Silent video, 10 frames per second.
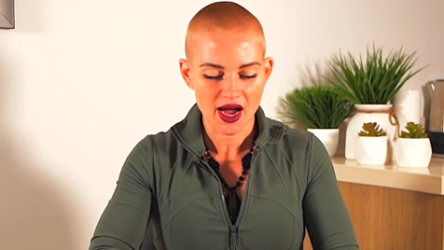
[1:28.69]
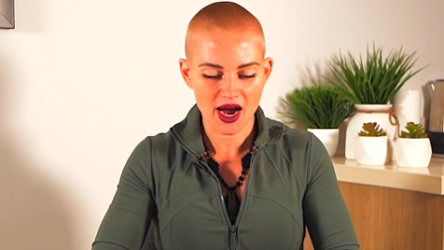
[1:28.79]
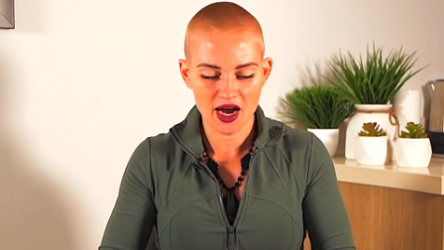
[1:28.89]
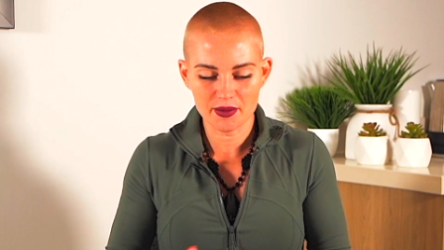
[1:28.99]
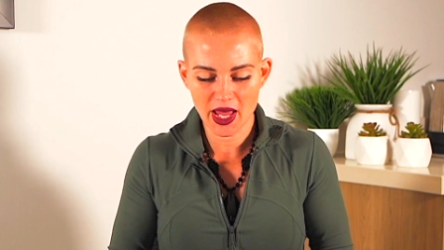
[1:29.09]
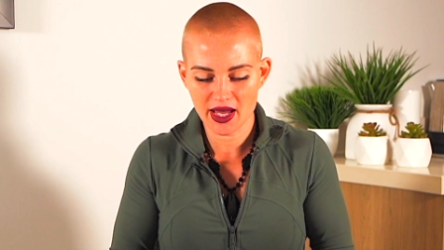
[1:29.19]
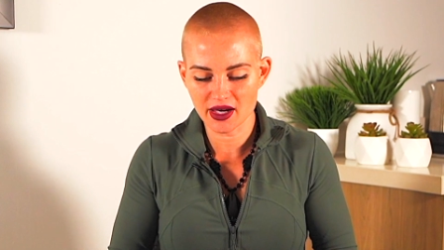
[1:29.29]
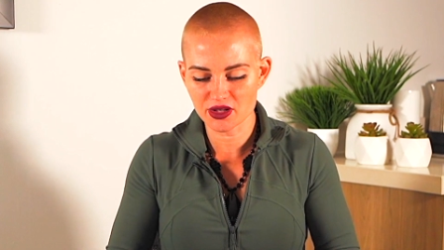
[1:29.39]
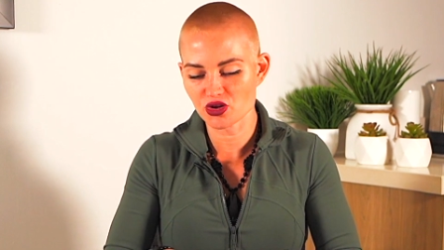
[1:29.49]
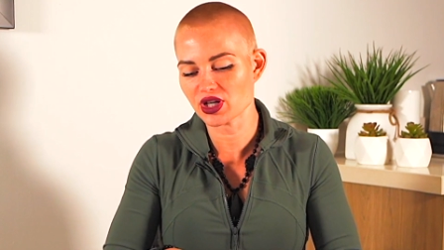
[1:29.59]
Um,
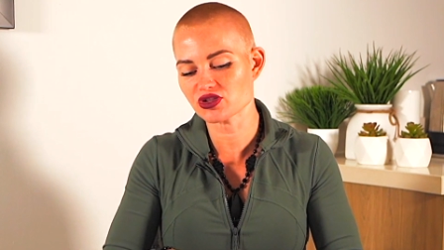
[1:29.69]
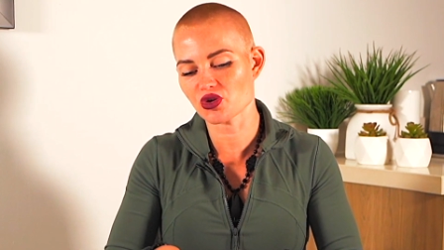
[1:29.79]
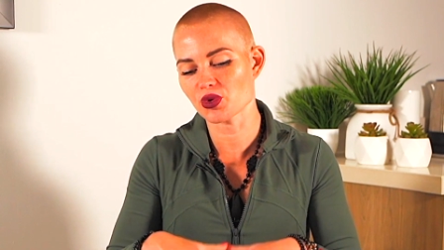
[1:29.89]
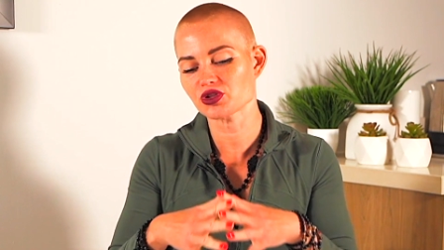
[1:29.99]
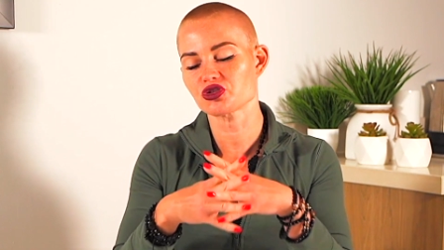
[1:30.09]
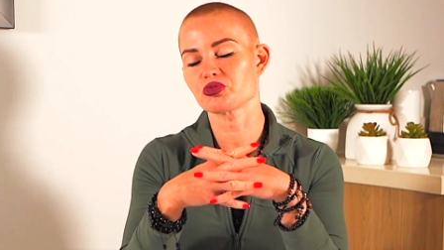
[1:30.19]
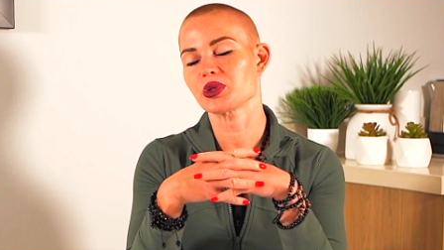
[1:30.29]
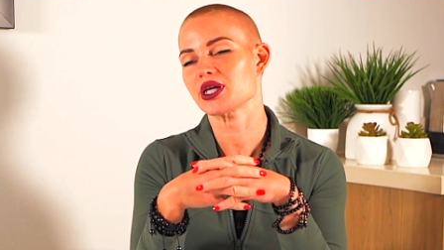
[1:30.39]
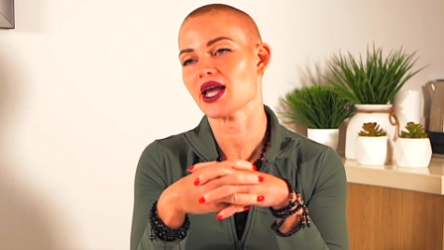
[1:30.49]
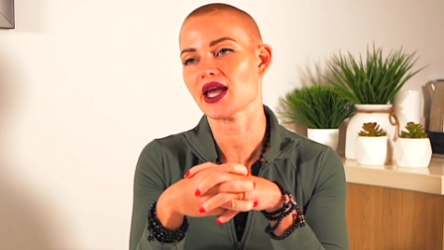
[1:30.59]
and there is going to
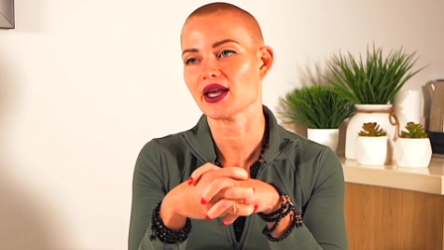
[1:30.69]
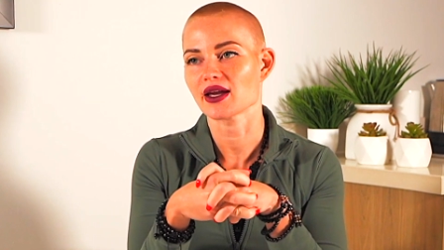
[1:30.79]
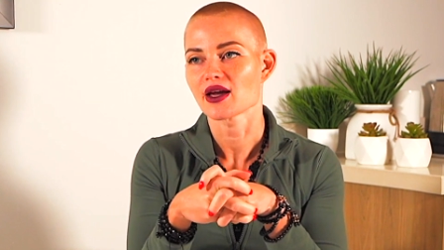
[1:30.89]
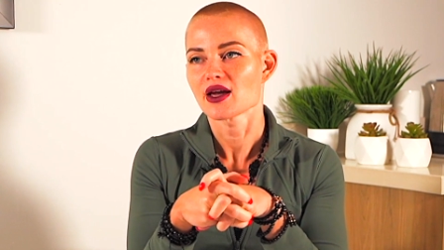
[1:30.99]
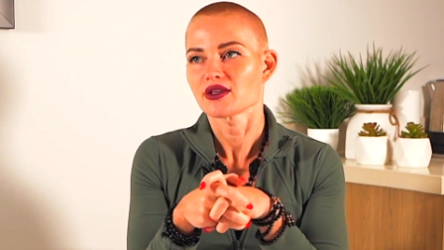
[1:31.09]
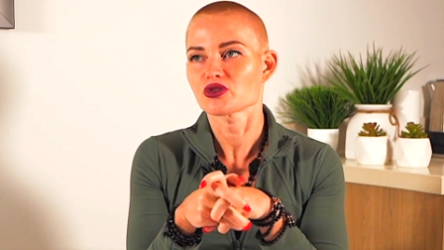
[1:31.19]
be a,